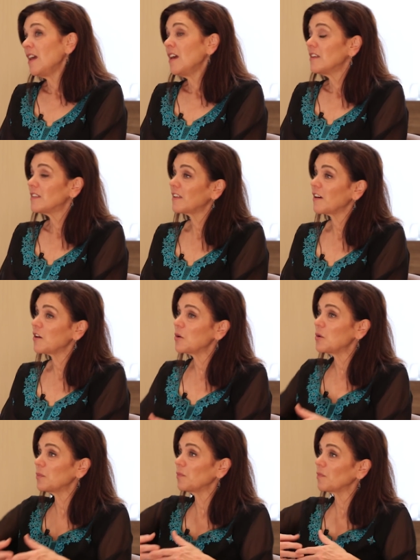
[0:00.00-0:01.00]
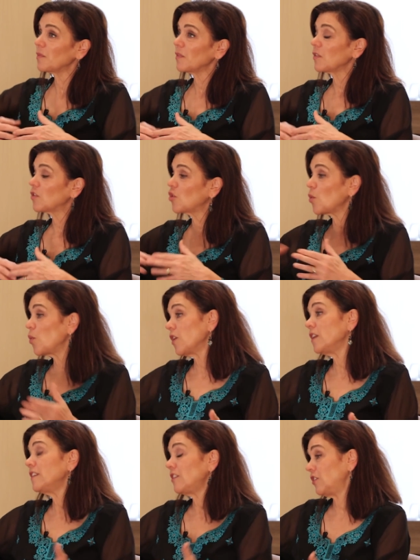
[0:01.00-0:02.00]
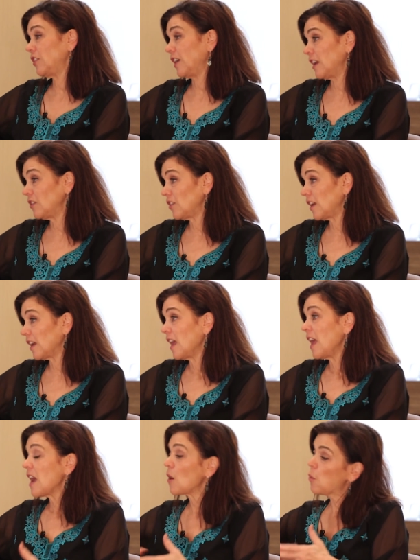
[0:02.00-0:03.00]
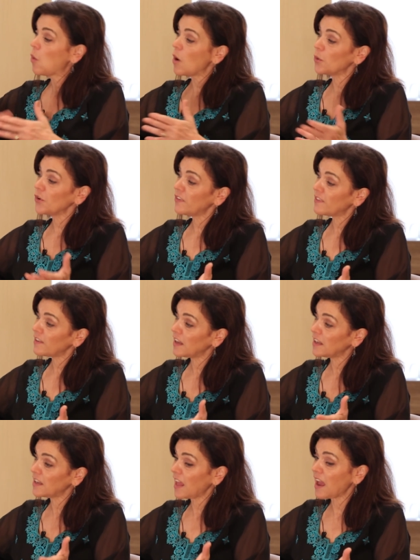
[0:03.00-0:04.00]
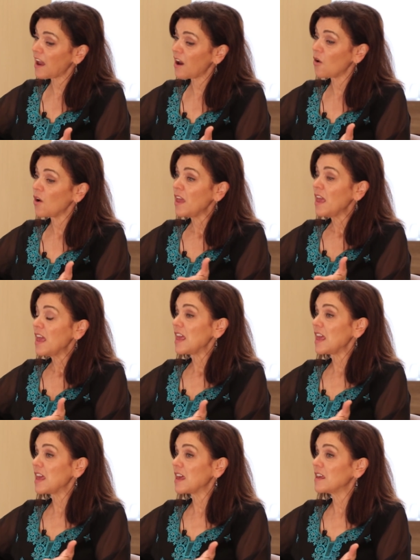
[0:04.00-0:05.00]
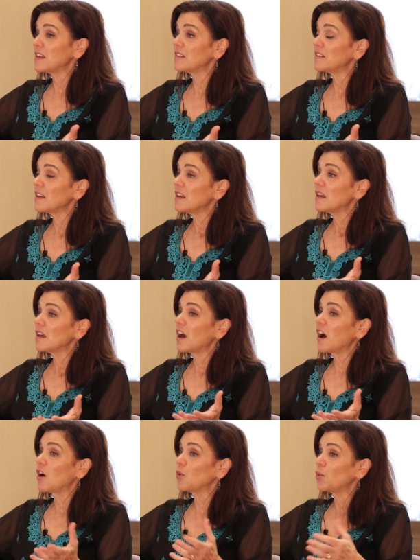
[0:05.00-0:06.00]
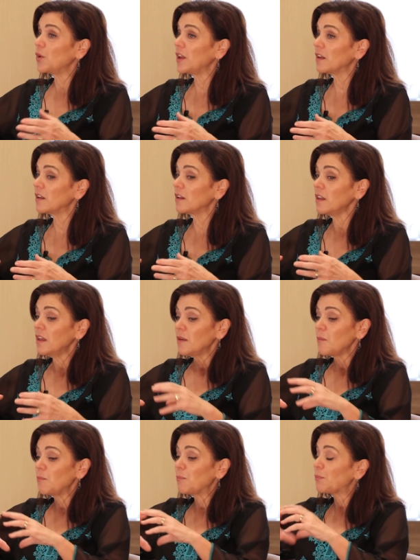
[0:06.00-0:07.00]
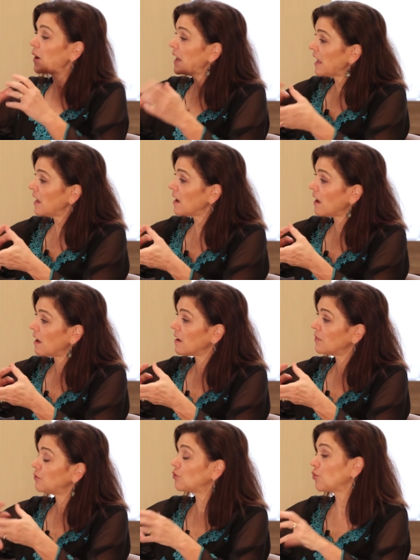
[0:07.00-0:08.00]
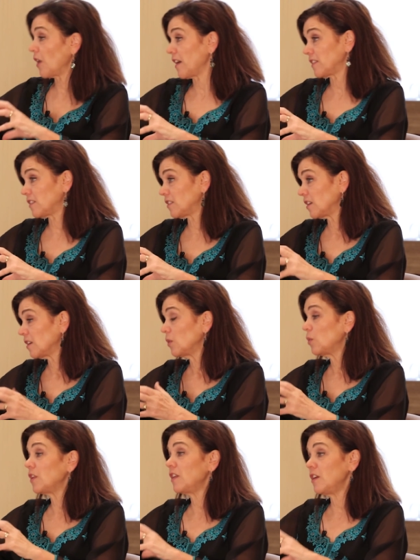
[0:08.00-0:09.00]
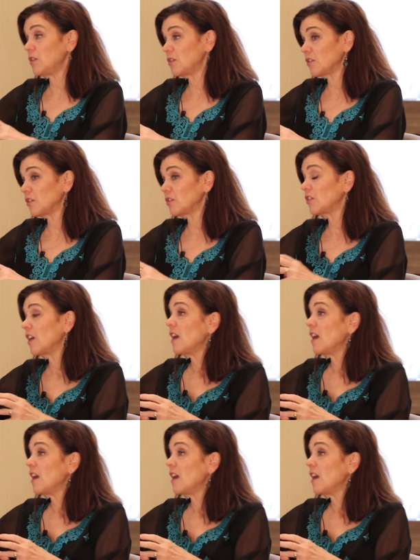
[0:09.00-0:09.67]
So the world is changing, and what we're seeing now is a real breaking of trust with users.